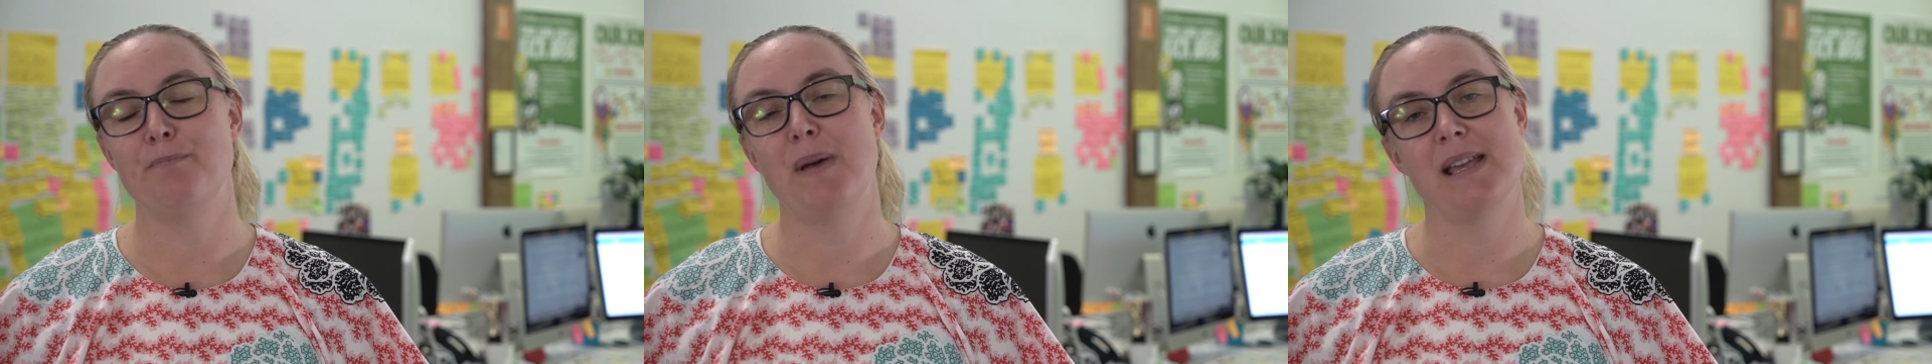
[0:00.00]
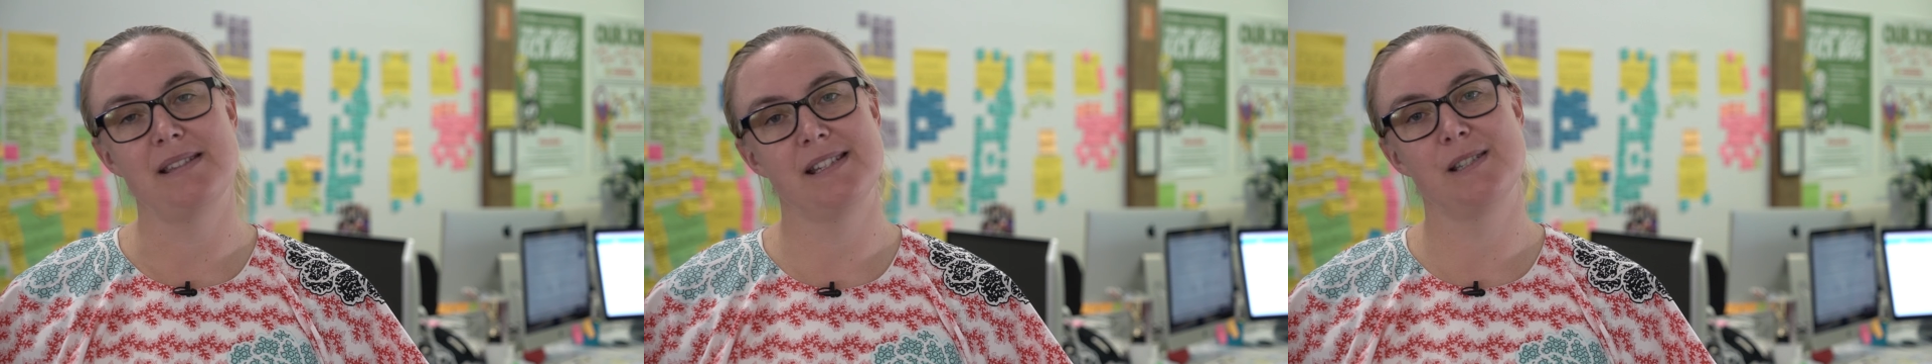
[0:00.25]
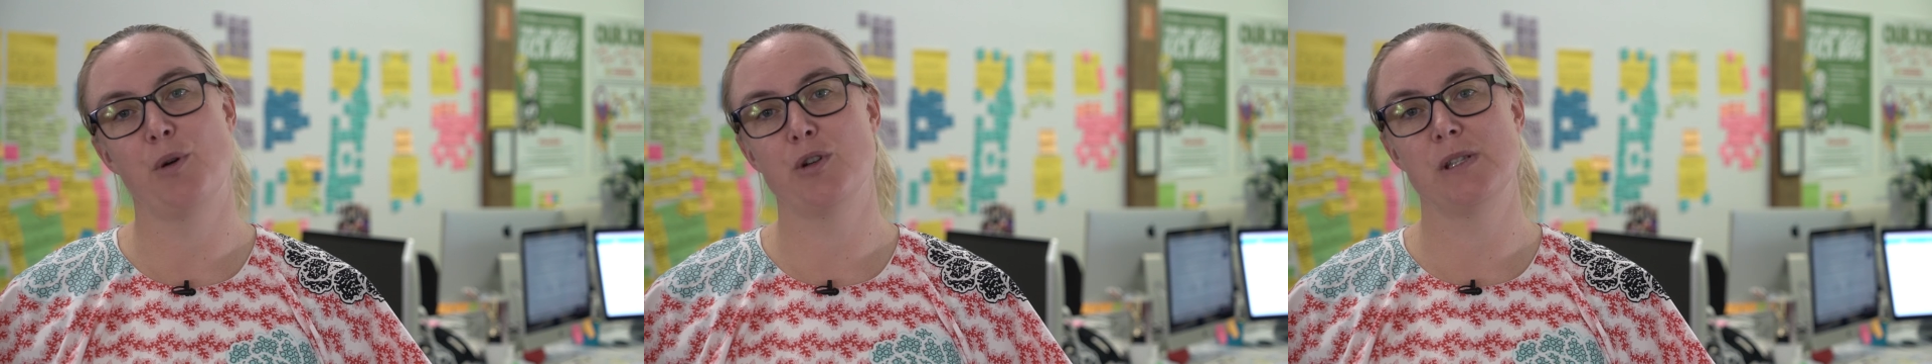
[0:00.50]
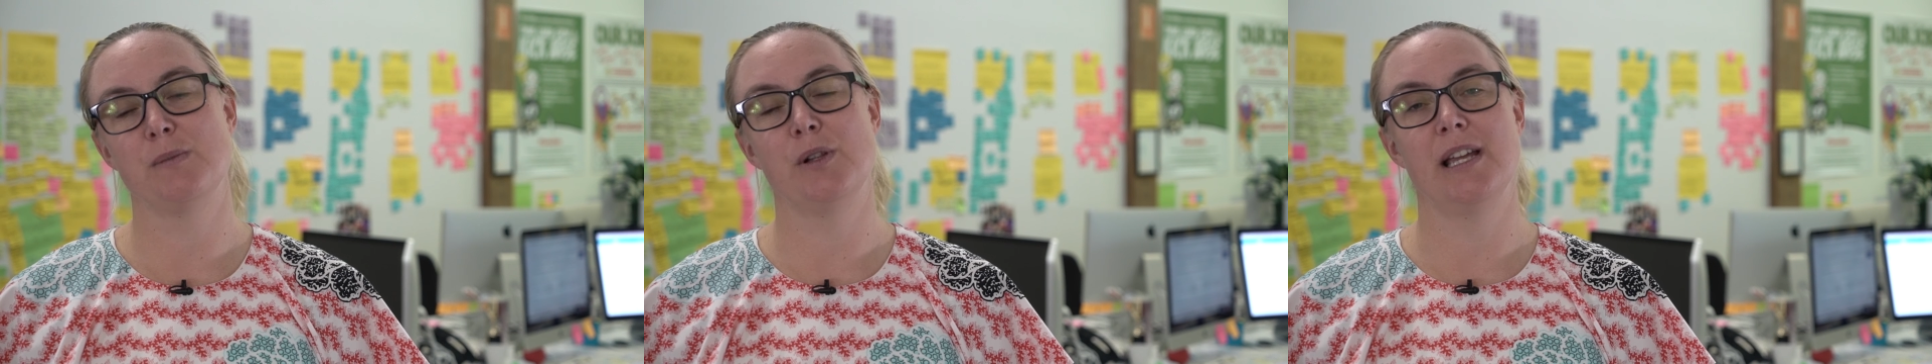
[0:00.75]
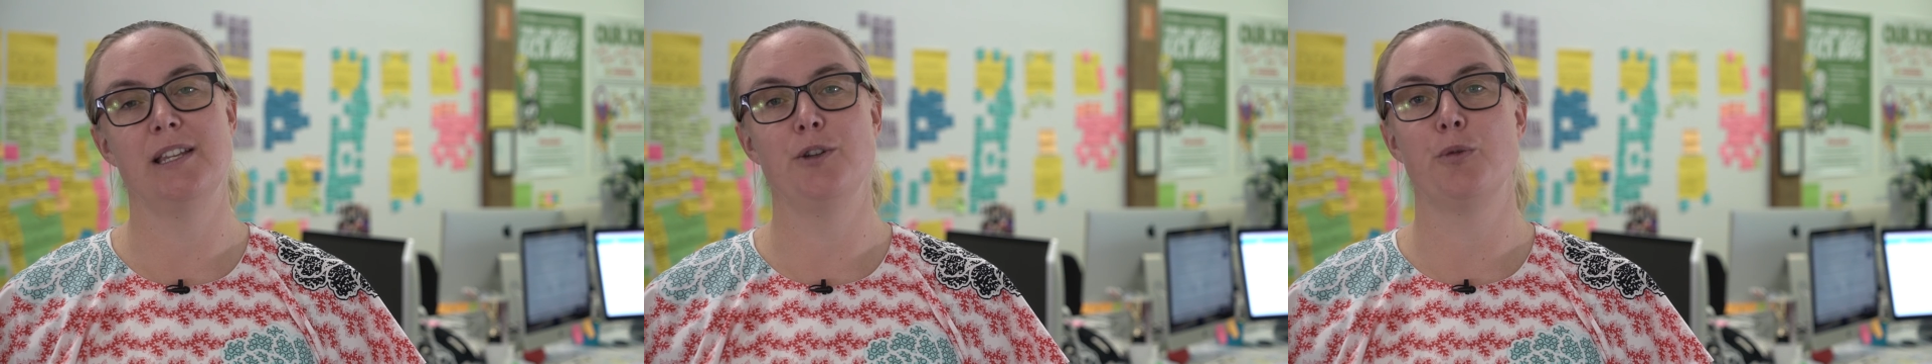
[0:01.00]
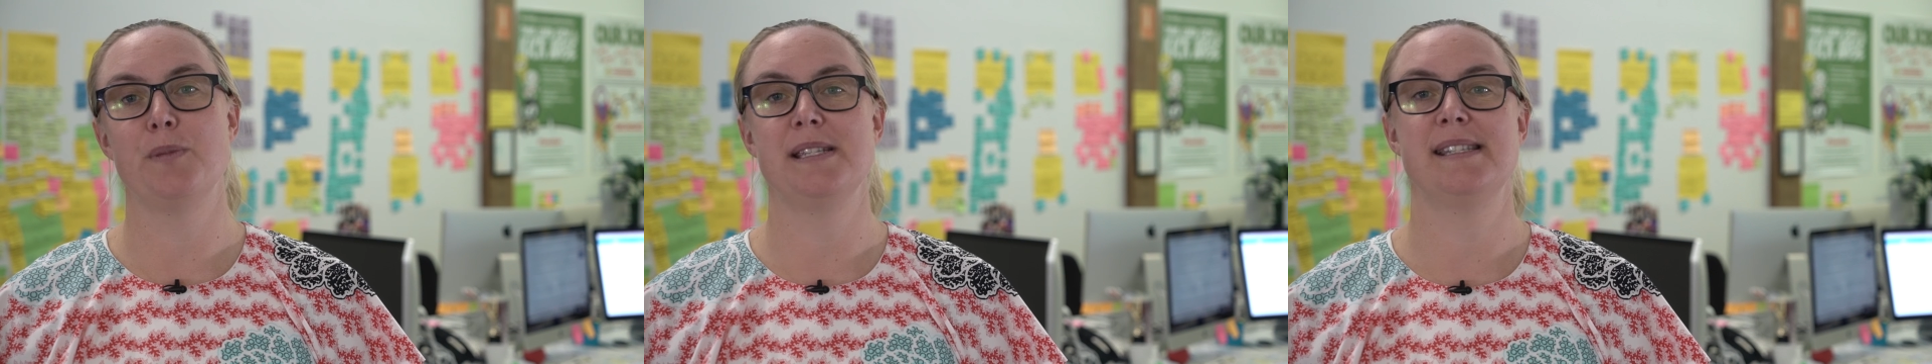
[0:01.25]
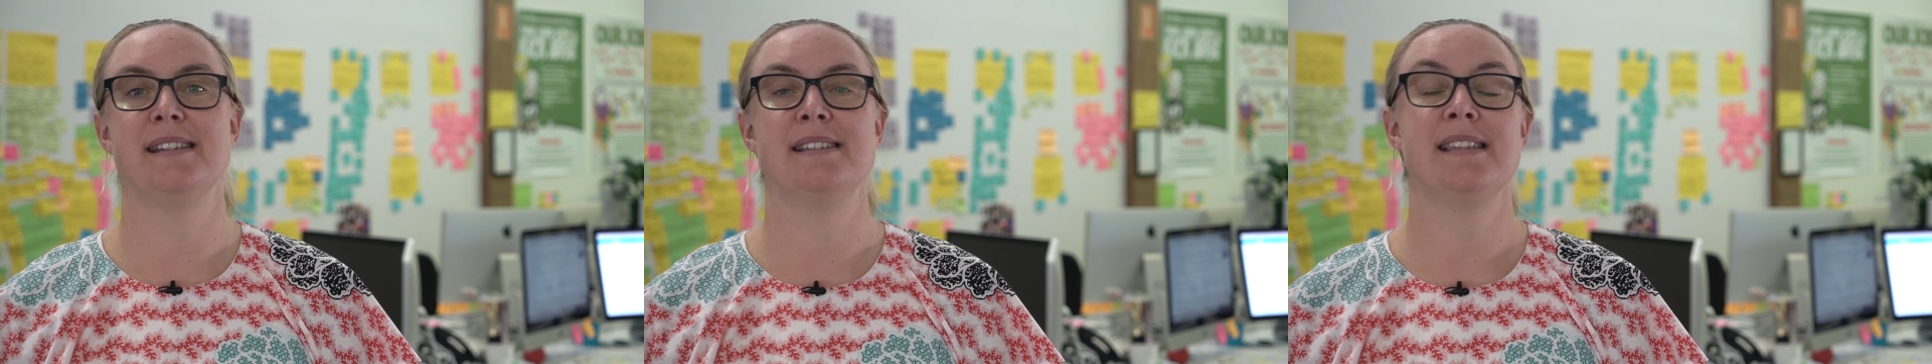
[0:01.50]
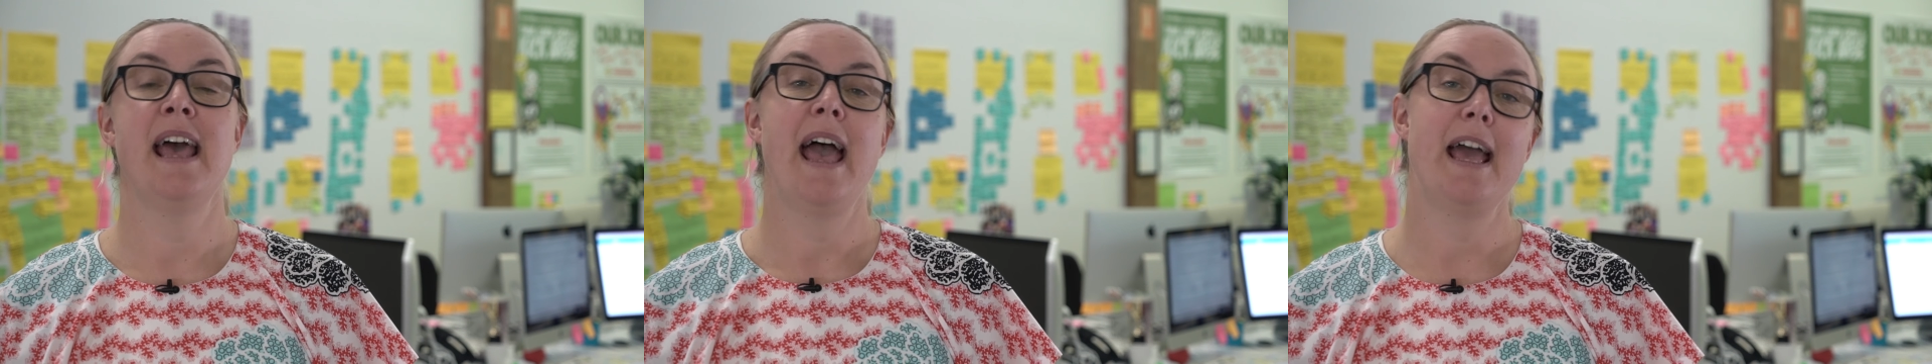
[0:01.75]
best as possible in your
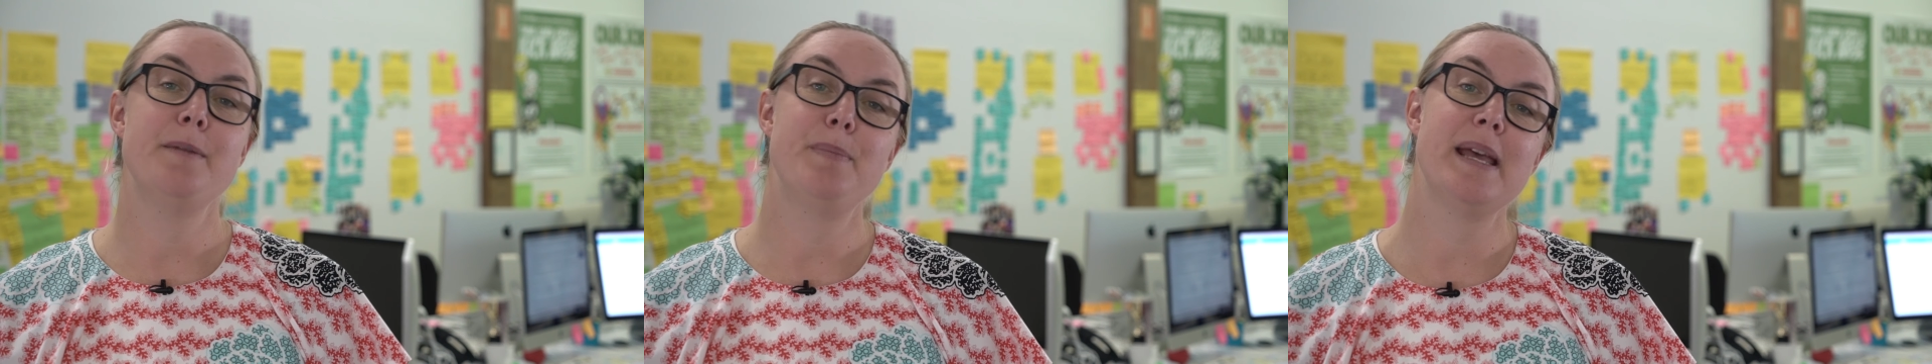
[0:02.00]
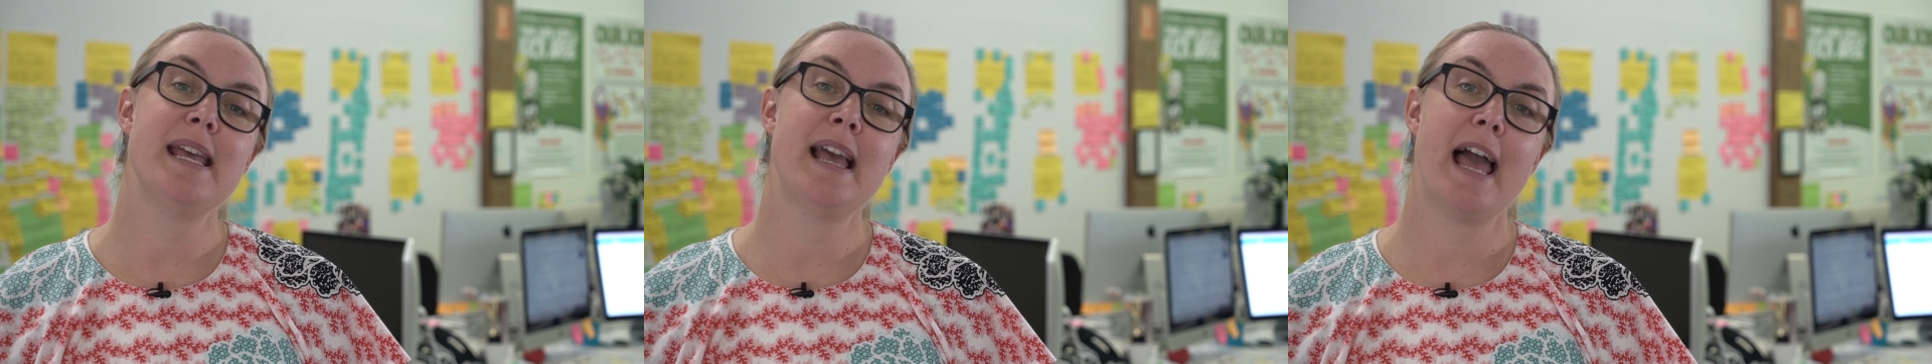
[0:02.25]
business, and being